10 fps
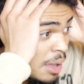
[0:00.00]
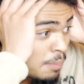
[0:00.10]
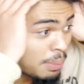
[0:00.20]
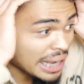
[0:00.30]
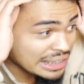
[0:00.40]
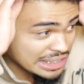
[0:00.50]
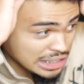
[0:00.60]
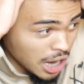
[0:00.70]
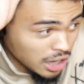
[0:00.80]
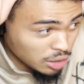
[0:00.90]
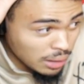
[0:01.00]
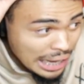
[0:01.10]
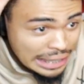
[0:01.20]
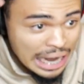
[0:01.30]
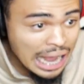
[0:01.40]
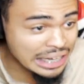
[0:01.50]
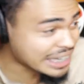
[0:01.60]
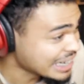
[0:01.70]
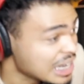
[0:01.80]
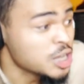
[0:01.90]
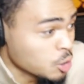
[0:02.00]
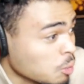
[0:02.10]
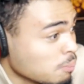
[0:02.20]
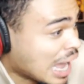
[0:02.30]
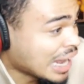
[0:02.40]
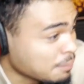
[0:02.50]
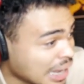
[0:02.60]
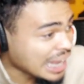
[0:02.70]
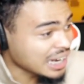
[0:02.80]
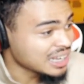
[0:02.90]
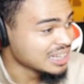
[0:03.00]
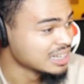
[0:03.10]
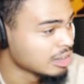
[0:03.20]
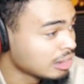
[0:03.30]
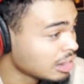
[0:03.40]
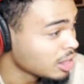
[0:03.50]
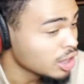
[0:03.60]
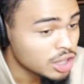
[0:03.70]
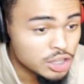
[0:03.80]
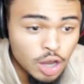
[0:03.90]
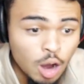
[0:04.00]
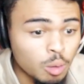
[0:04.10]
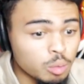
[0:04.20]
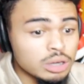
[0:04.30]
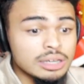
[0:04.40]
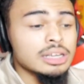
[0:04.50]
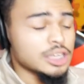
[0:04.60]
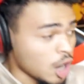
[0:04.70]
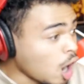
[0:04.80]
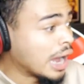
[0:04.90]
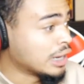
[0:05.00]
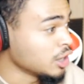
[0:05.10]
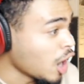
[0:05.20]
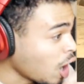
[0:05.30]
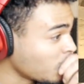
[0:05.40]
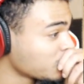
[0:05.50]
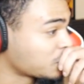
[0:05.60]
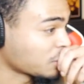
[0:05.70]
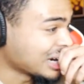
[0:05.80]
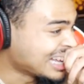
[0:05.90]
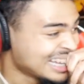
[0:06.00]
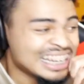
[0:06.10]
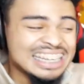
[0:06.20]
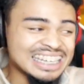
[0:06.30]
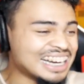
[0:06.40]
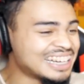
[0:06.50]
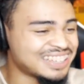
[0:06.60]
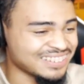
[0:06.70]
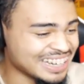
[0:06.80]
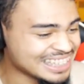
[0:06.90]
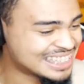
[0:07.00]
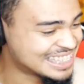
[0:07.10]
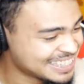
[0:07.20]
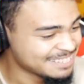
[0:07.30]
Base Sakurai, Nani, you madman! Character is full of surprises. Yo, I know, Grinch, not Grinch.